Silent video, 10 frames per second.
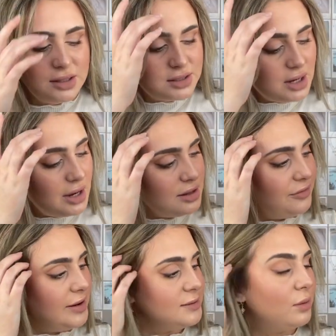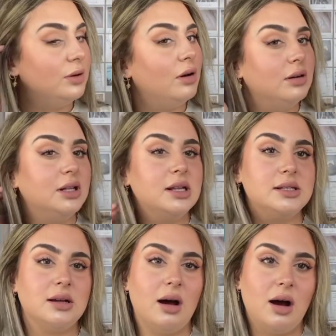So the first one on
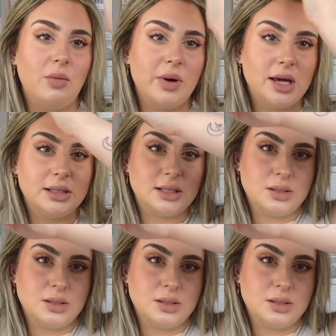this arm is